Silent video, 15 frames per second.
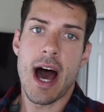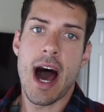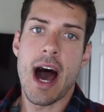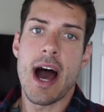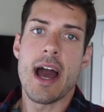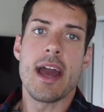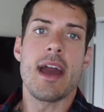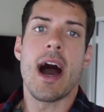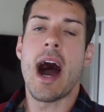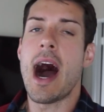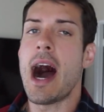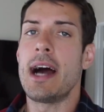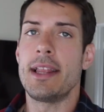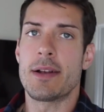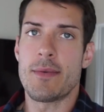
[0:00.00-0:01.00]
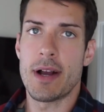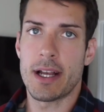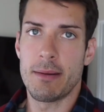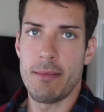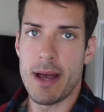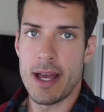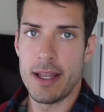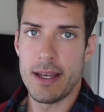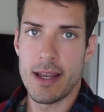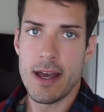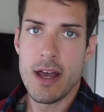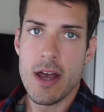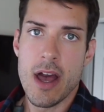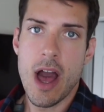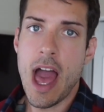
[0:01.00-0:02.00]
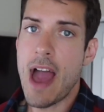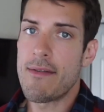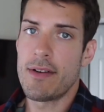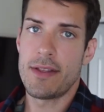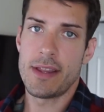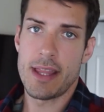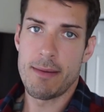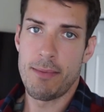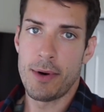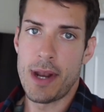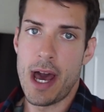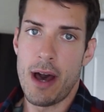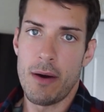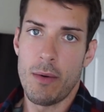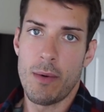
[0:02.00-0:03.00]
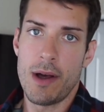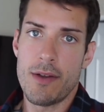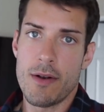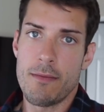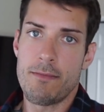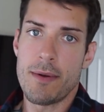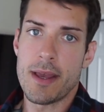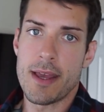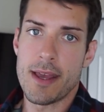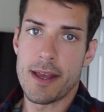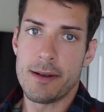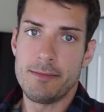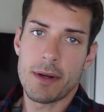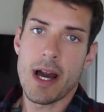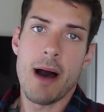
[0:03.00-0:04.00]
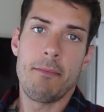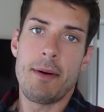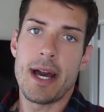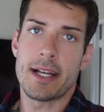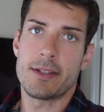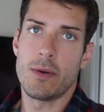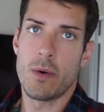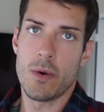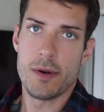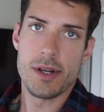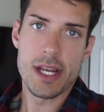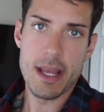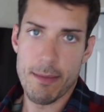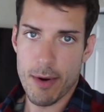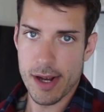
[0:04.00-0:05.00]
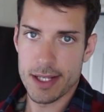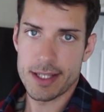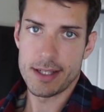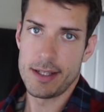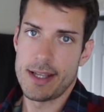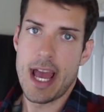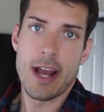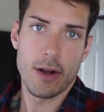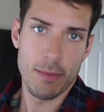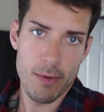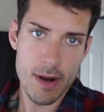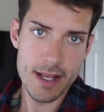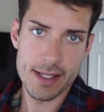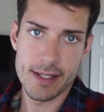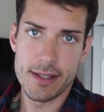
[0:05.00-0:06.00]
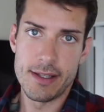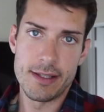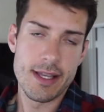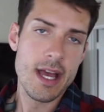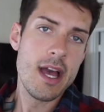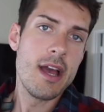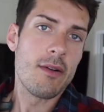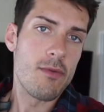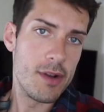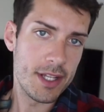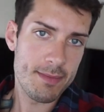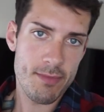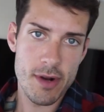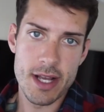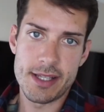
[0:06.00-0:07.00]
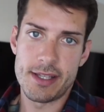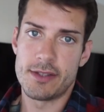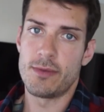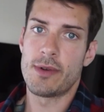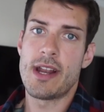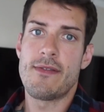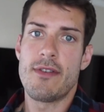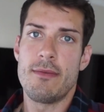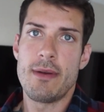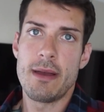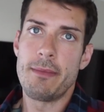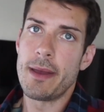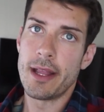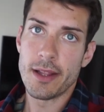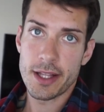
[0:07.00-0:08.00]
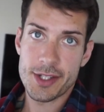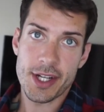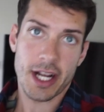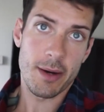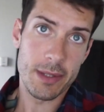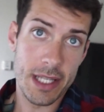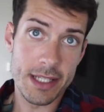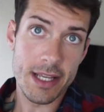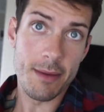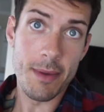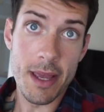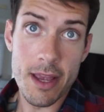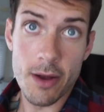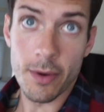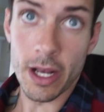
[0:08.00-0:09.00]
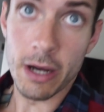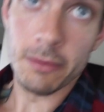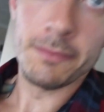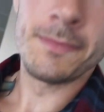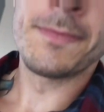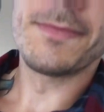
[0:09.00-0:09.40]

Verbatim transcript: I highly recommend everything they put out, whether it be Compex or knee braces, ankle braces, wrist braces, whatever it may be. Let's check out what they sent me. Here we go.